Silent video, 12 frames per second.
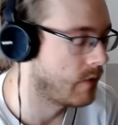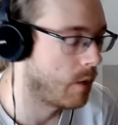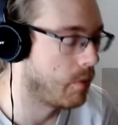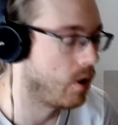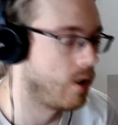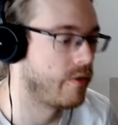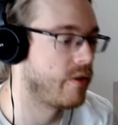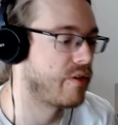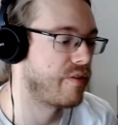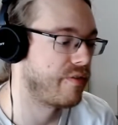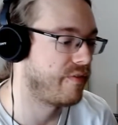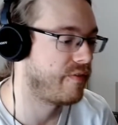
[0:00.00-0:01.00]
Bro,
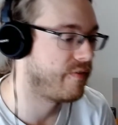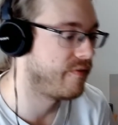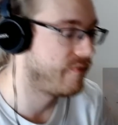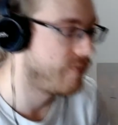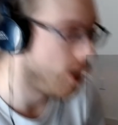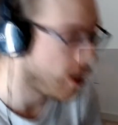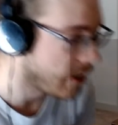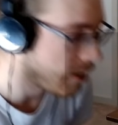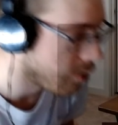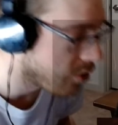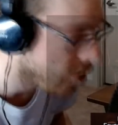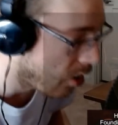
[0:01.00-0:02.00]
this
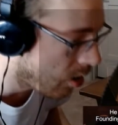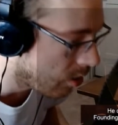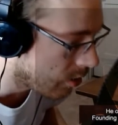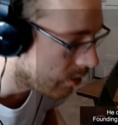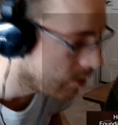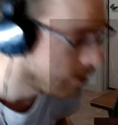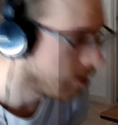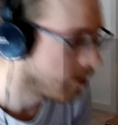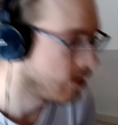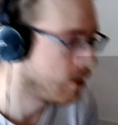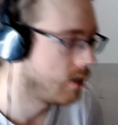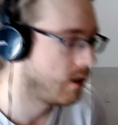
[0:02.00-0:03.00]
fucking song.
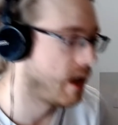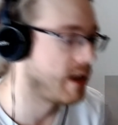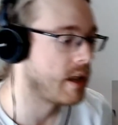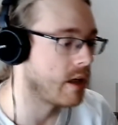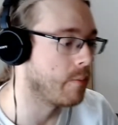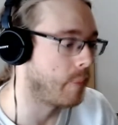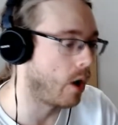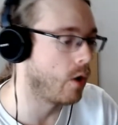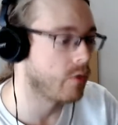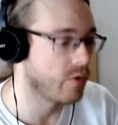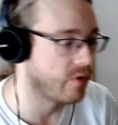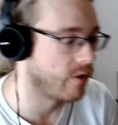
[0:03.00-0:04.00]
And he
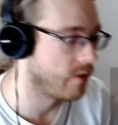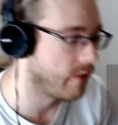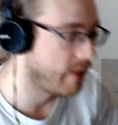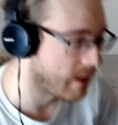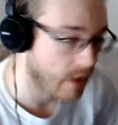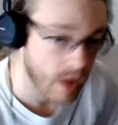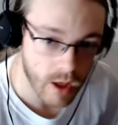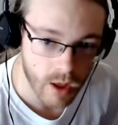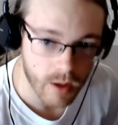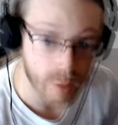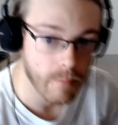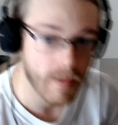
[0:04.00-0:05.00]
opposed, like,
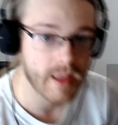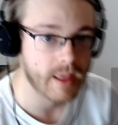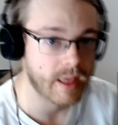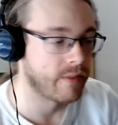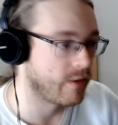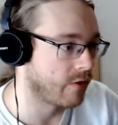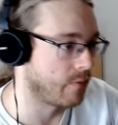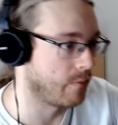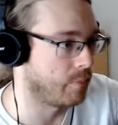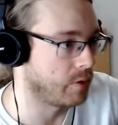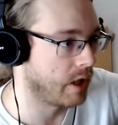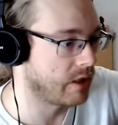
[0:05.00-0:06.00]
making this
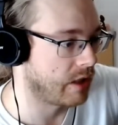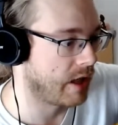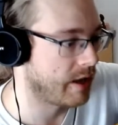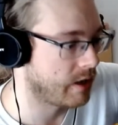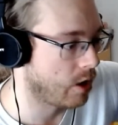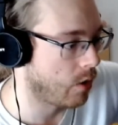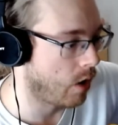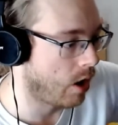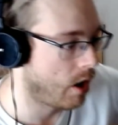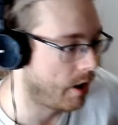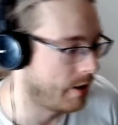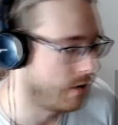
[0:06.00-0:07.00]
bloodline go
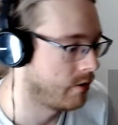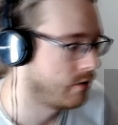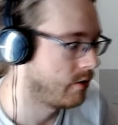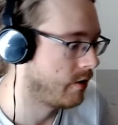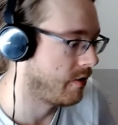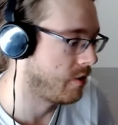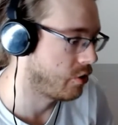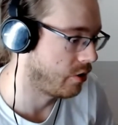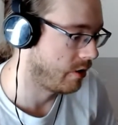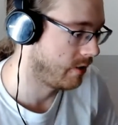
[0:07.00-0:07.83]
on, essentially.